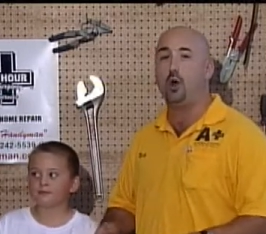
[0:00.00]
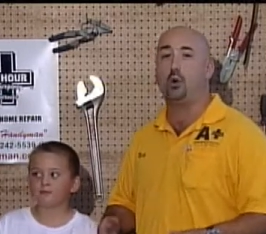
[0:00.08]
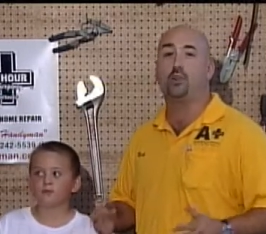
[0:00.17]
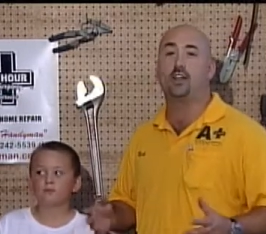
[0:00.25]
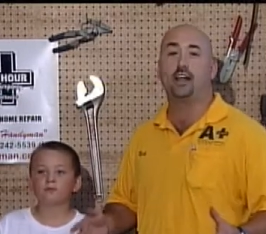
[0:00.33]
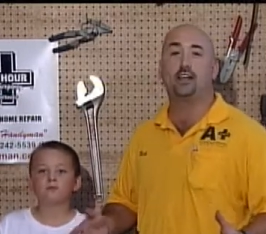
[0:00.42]

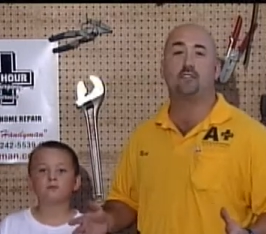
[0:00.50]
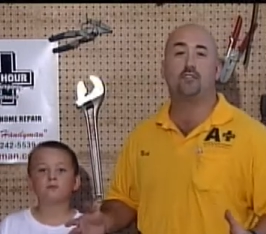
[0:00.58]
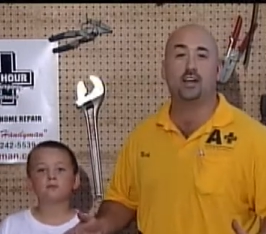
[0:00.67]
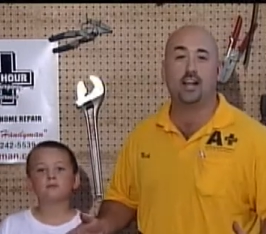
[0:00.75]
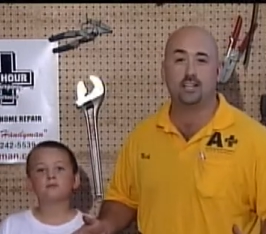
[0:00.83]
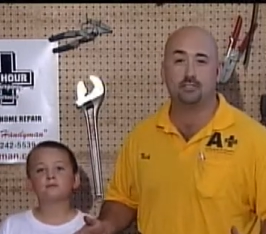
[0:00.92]
Speaker 1: or would like a
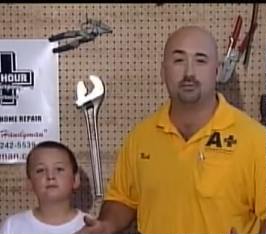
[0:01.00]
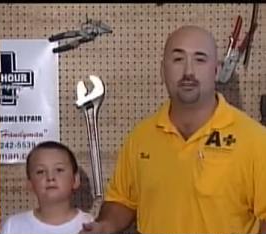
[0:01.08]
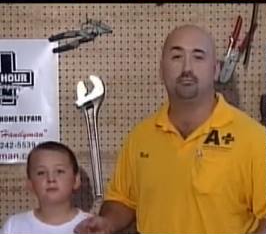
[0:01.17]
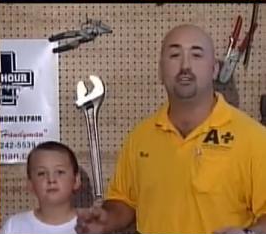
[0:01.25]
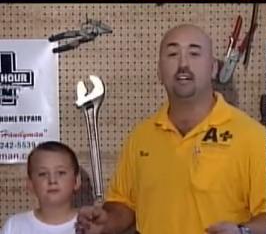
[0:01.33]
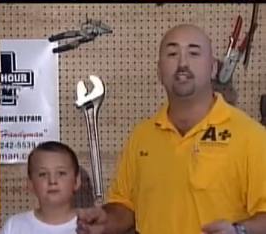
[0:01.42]
free
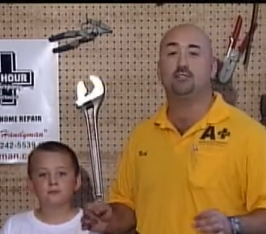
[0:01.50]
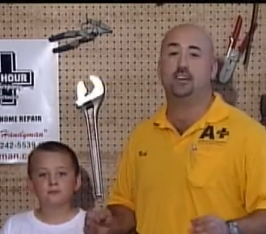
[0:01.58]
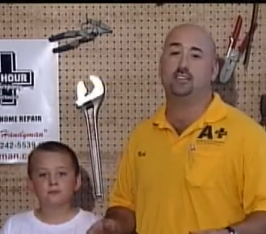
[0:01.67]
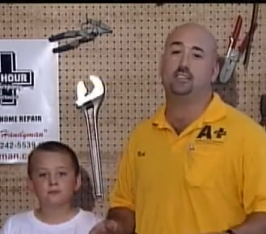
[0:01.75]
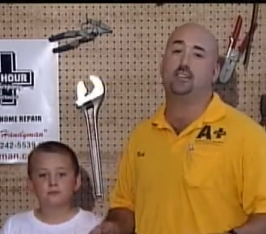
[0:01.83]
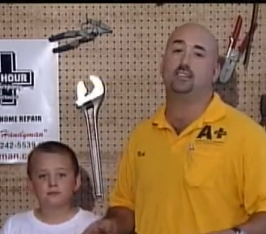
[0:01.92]
estimate, please
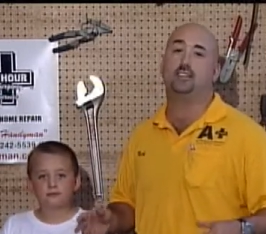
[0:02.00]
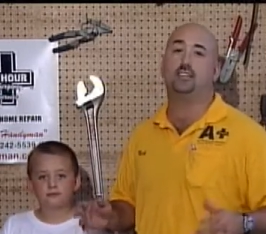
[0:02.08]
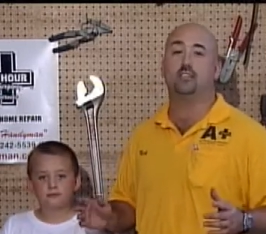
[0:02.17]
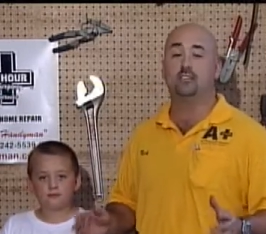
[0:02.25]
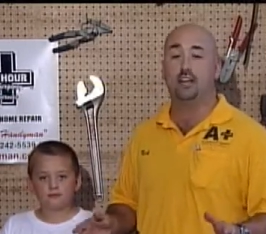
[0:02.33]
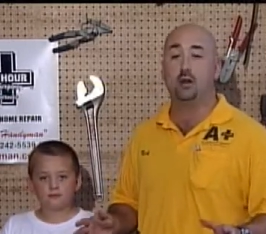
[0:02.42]
visit us
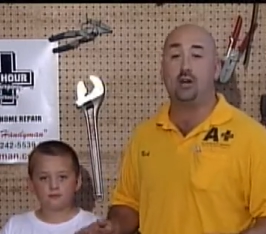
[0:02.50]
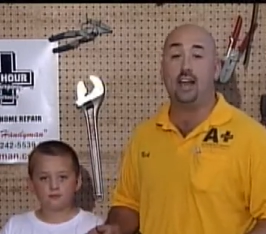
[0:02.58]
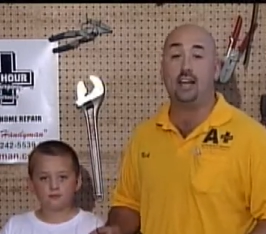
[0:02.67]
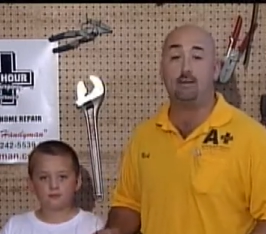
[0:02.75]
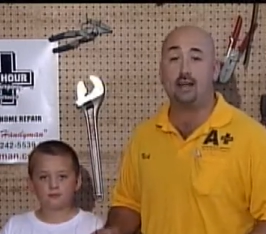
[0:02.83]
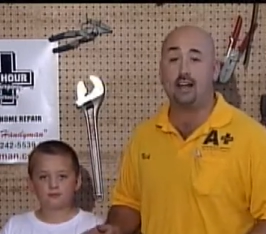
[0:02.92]
at
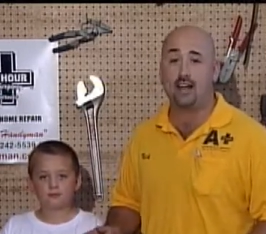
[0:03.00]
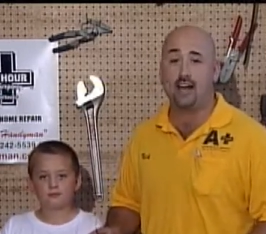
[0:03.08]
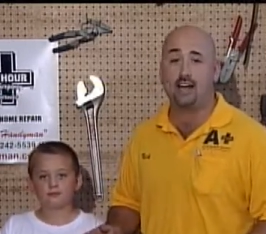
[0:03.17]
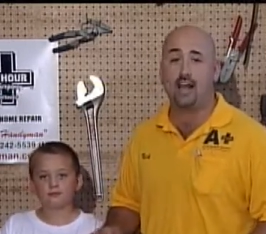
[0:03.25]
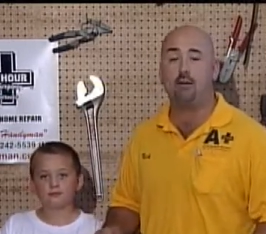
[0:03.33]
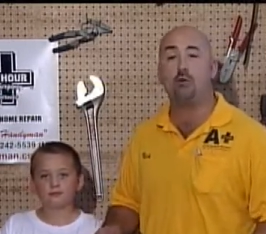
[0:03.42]

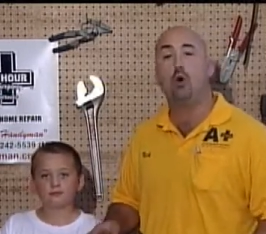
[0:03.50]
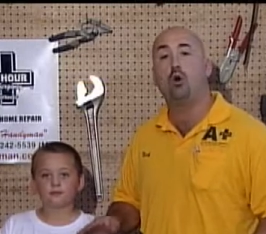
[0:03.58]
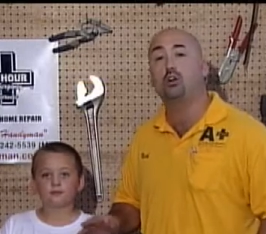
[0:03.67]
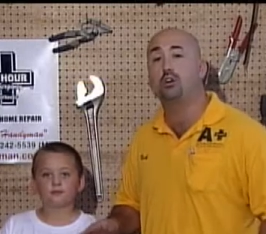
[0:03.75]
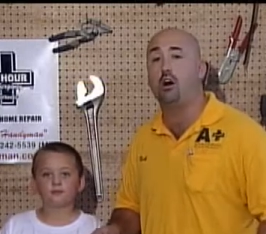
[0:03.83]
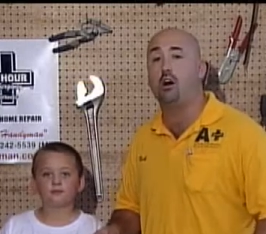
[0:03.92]
ToledoHandyman.com
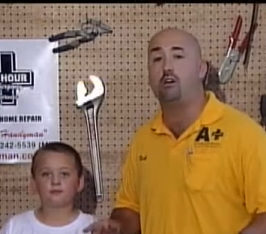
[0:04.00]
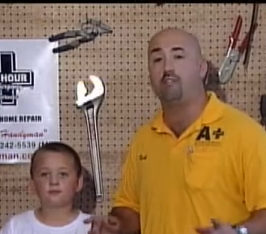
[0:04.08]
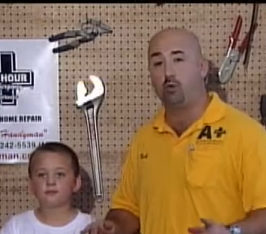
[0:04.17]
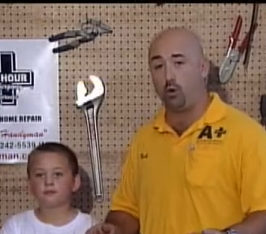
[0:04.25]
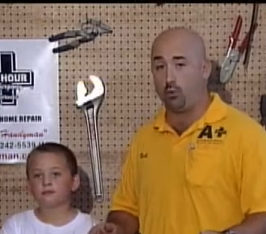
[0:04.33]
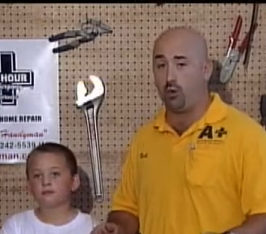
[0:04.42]
or
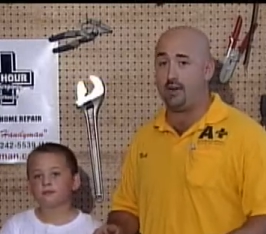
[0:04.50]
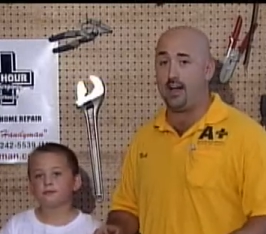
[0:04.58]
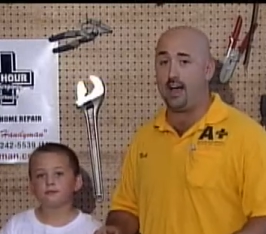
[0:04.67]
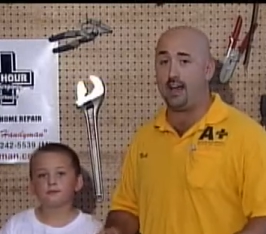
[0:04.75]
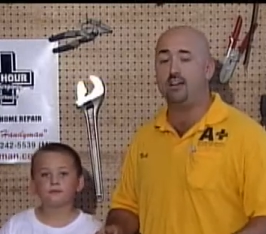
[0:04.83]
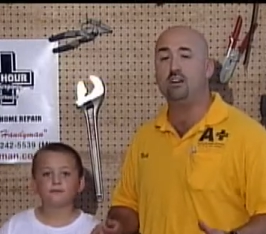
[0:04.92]
call
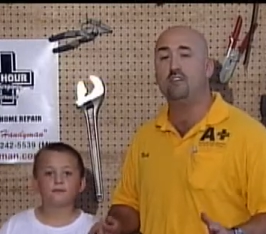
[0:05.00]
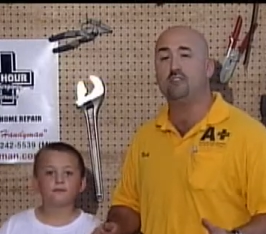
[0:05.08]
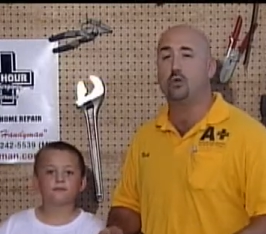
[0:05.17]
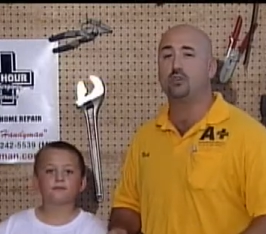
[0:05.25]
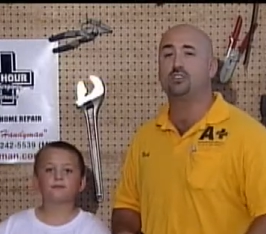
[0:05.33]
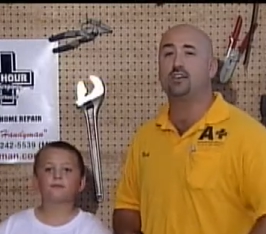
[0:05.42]

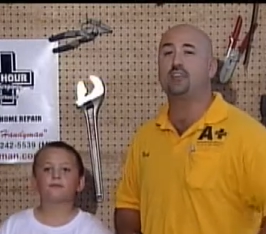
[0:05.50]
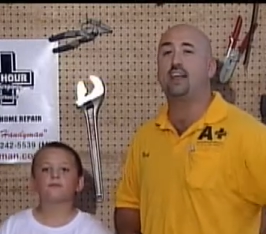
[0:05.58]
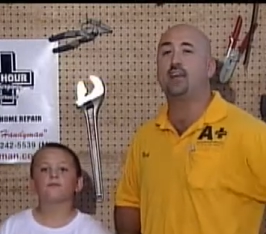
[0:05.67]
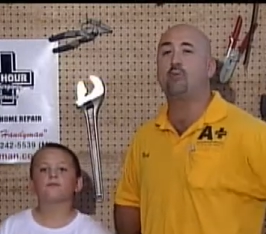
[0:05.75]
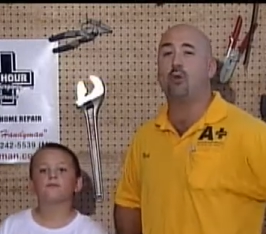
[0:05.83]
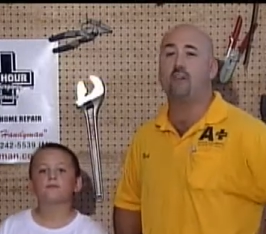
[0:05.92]

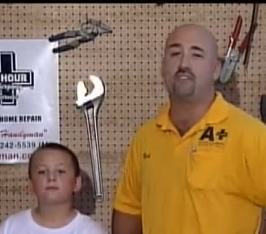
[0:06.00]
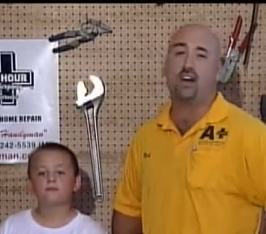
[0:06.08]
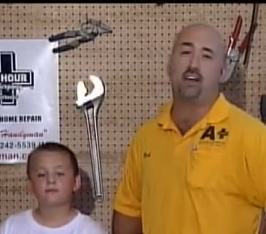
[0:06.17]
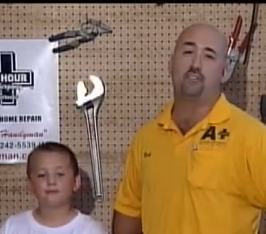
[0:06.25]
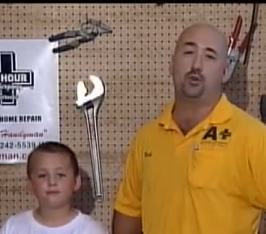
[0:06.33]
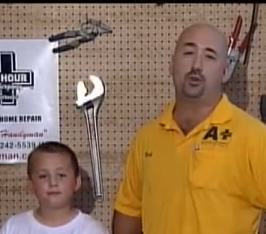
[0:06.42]

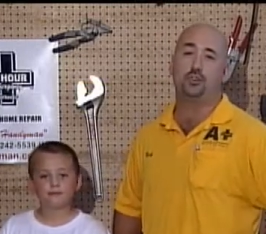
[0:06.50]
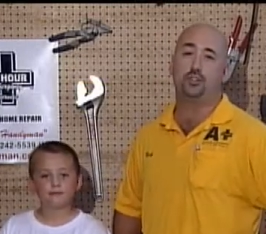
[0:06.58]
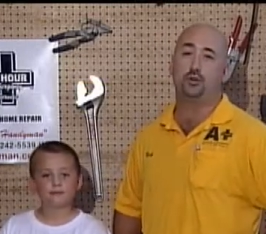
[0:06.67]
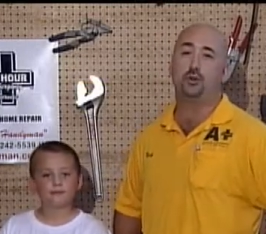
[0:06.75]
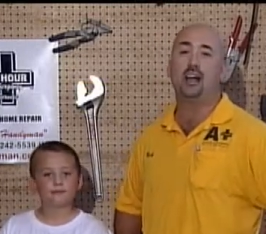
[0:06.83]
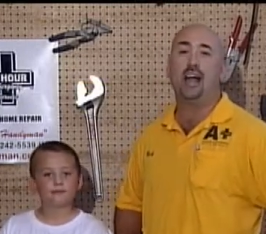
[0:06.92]

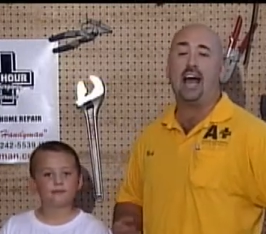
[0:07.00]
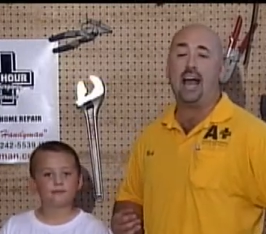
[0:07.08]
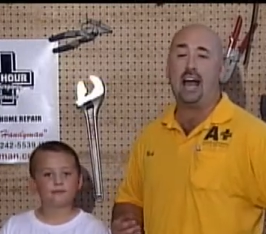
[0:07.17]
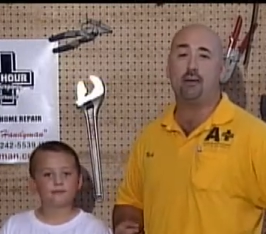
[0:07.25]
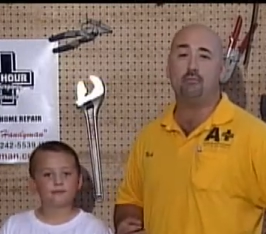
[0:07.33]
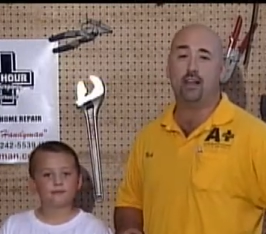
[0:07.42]
419-478-1542.
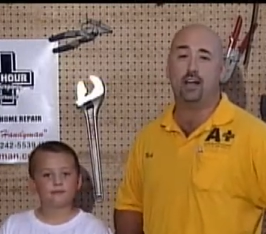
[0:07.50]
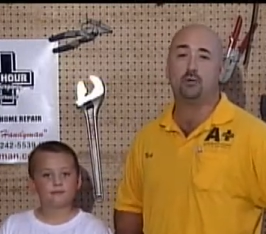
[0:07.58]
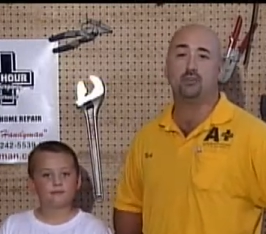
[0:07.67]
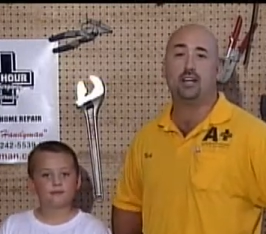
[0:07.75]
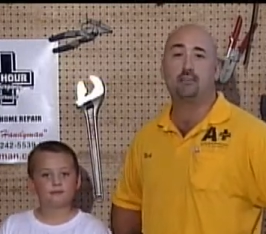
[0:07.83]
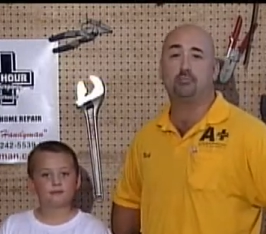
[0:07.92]
I'm Nick
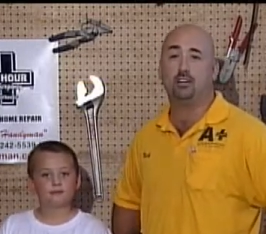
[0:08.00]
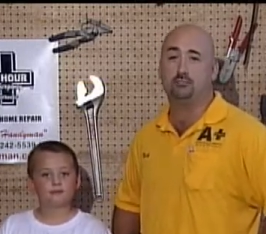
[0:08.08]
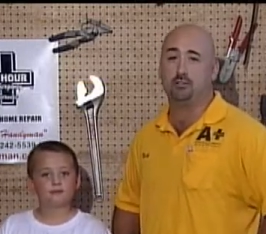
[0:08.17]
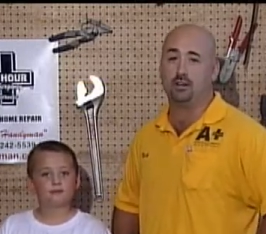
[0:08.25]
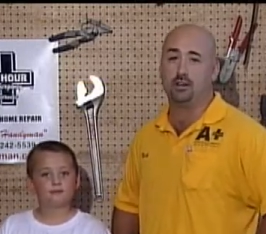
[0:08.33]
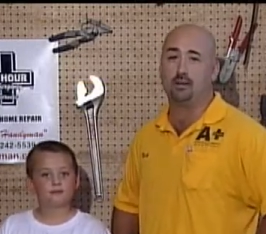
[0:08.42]
with A+
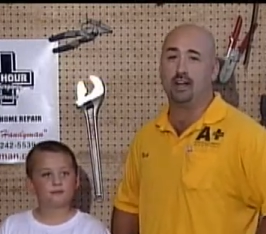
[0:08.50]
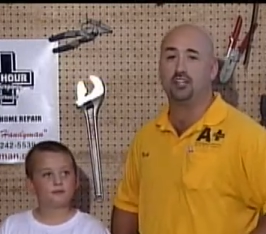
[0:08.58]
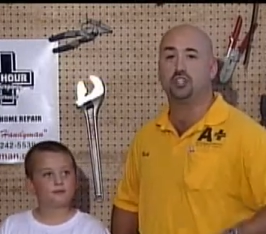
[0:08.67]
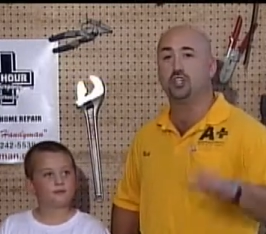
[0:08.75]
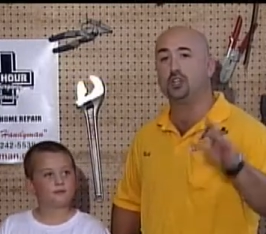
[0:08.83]
Building Maintenance,